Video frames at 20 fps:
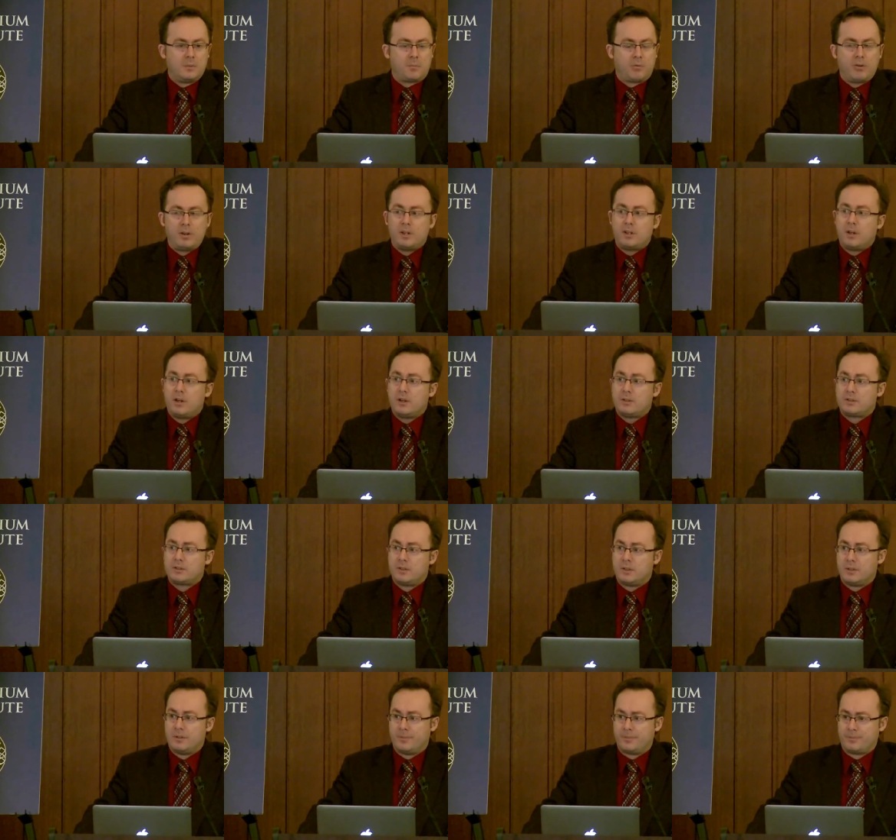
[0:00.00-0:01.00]

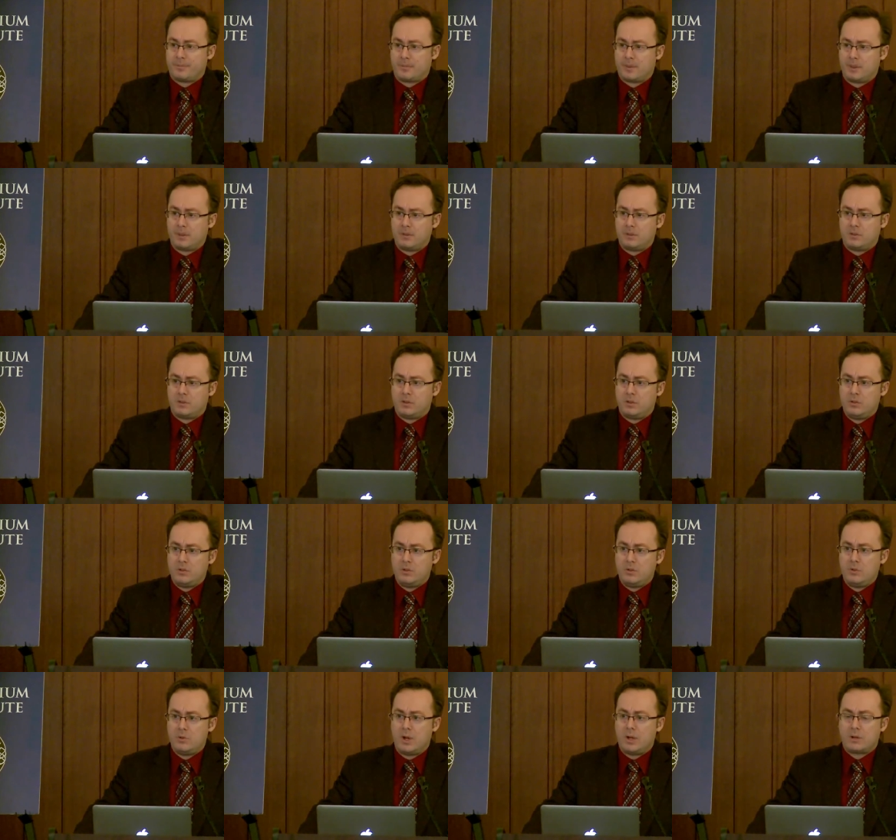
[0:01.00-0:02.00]
precursor
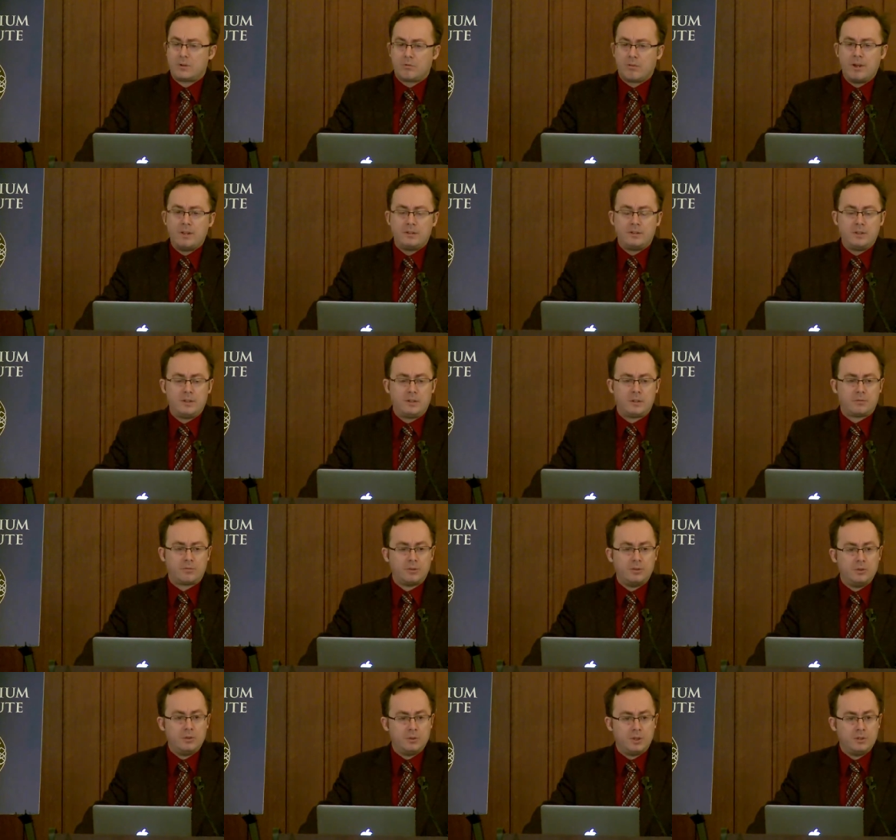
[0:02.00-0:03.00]
to a great deal of
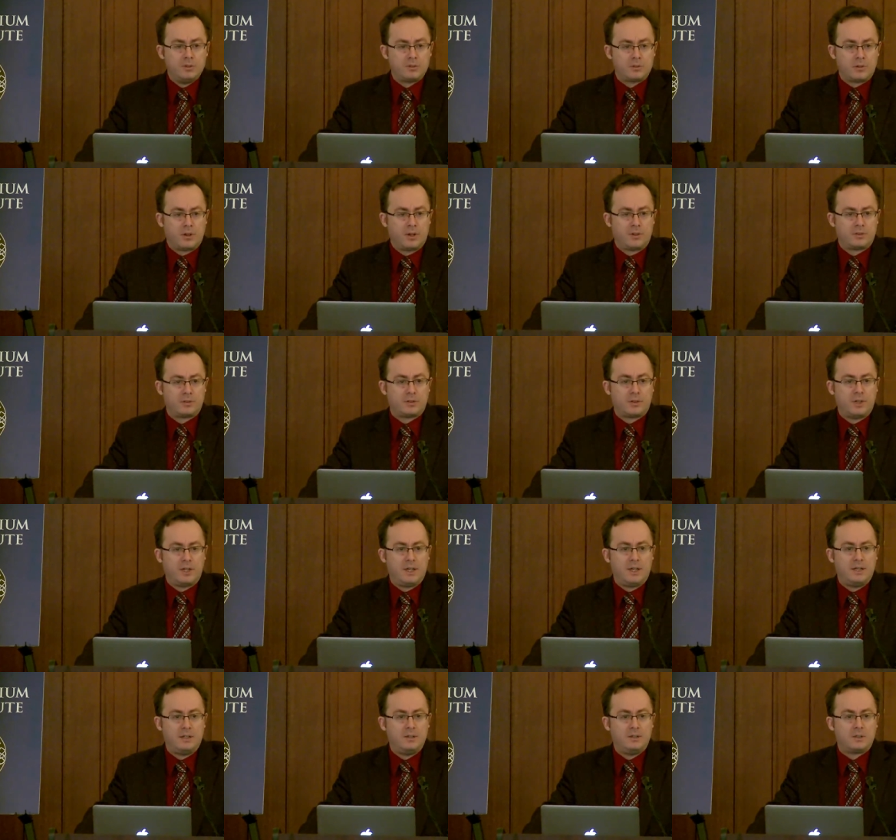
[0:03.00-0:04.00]
renewed interest
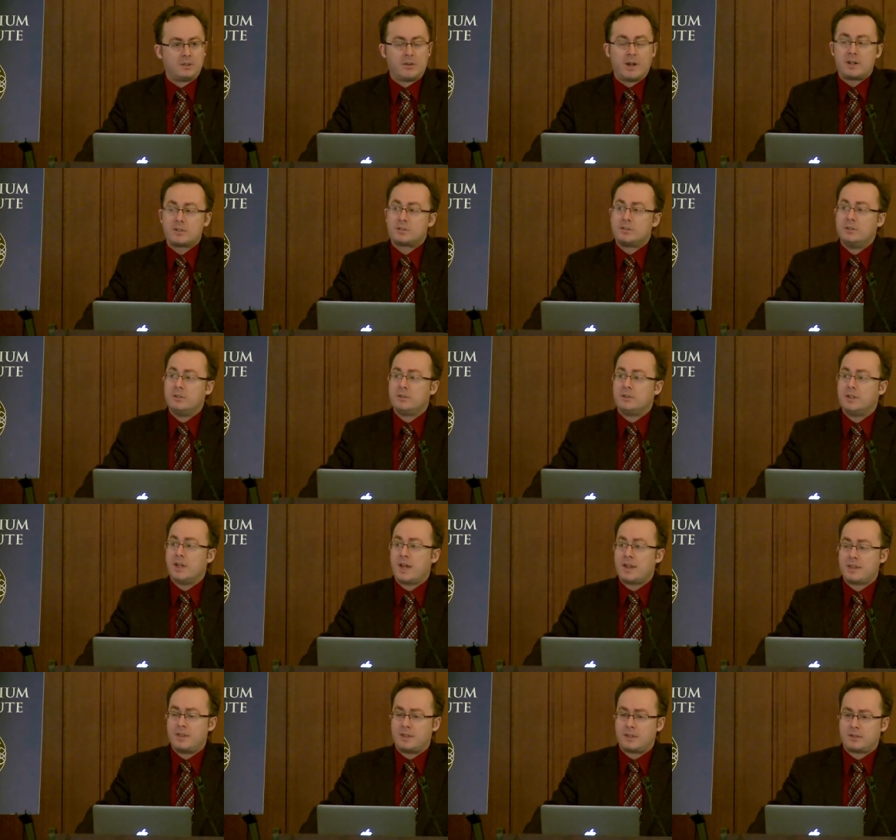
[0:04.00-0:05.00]
in directions in
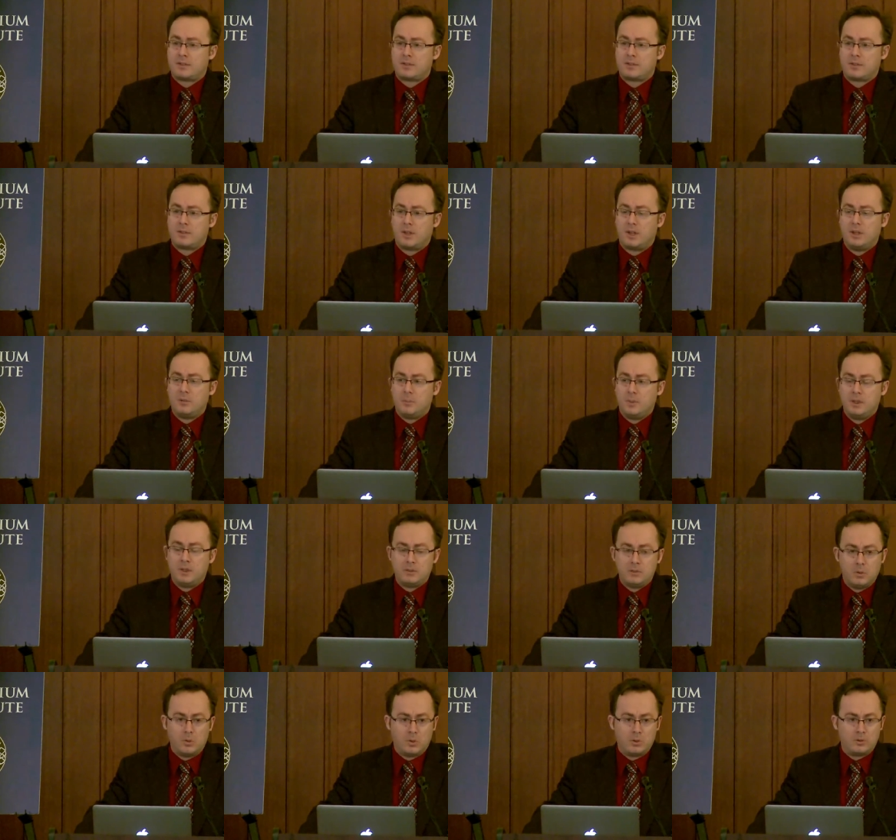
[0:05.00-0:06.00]
ethics that had been
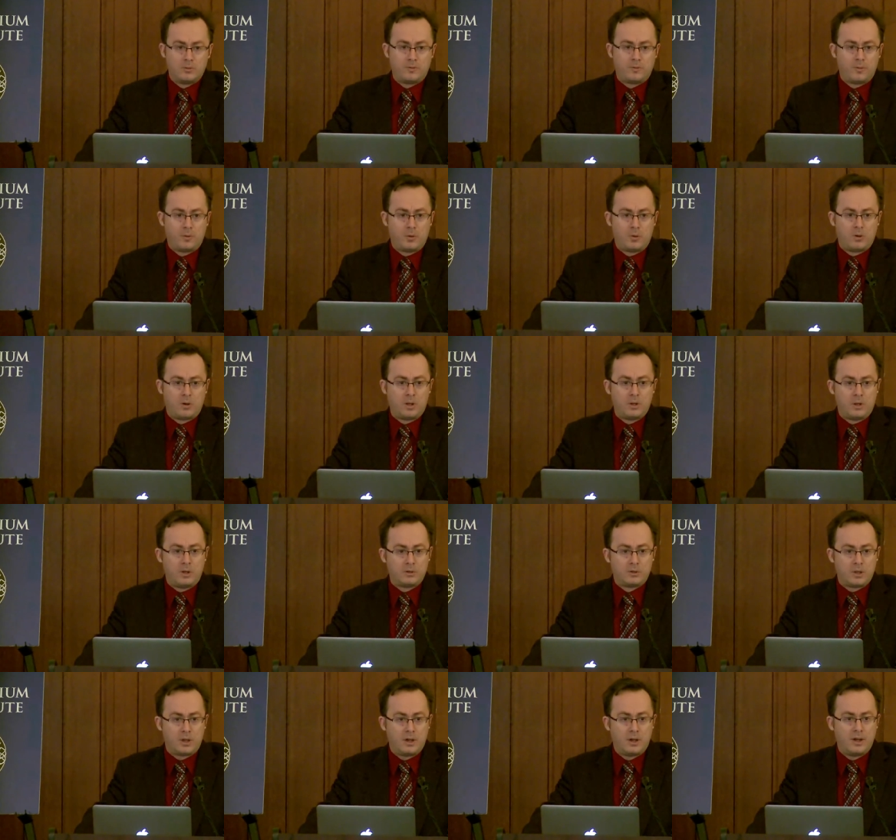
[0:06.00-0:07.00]
ignored for a
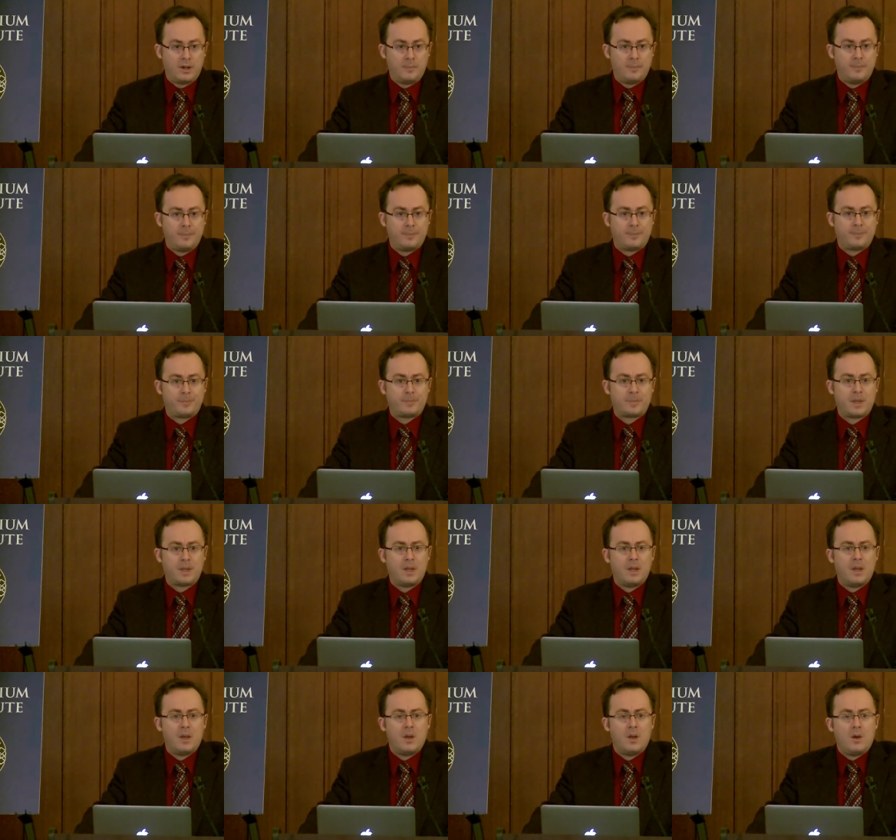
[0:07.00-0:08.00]
long time.
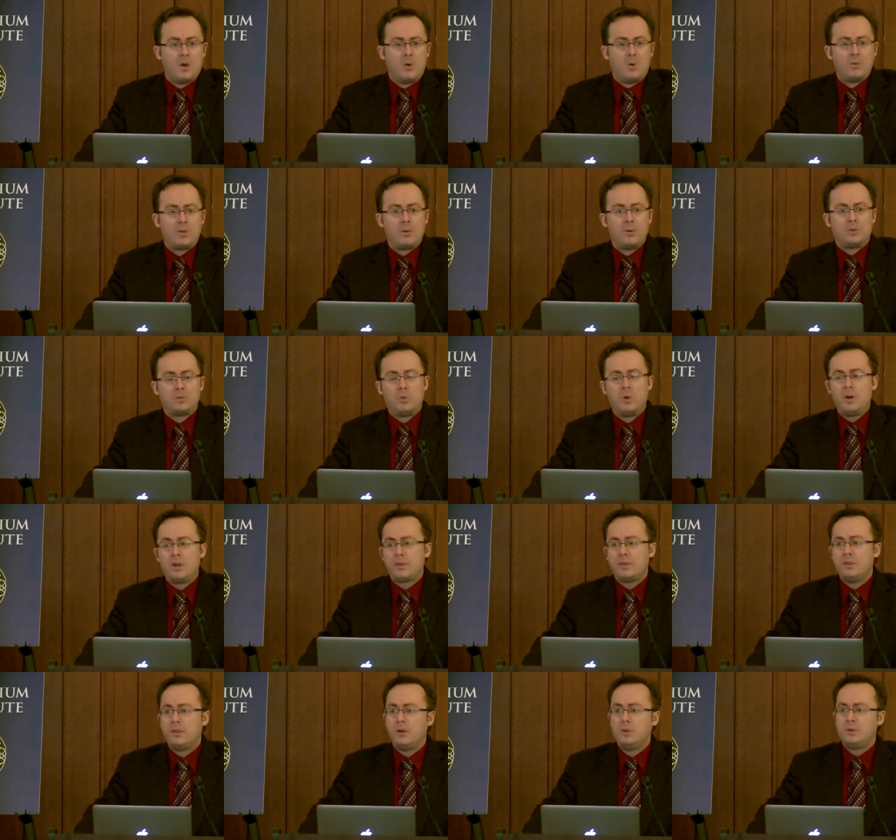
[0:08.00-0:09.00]
Although it's
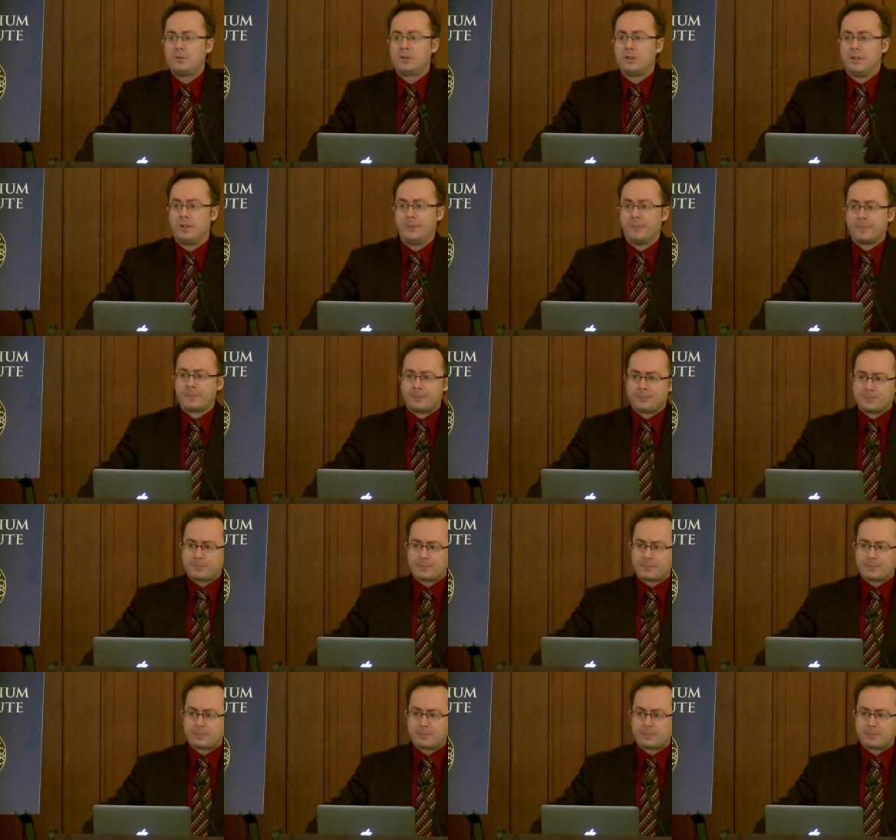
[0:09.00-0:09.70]
worth noting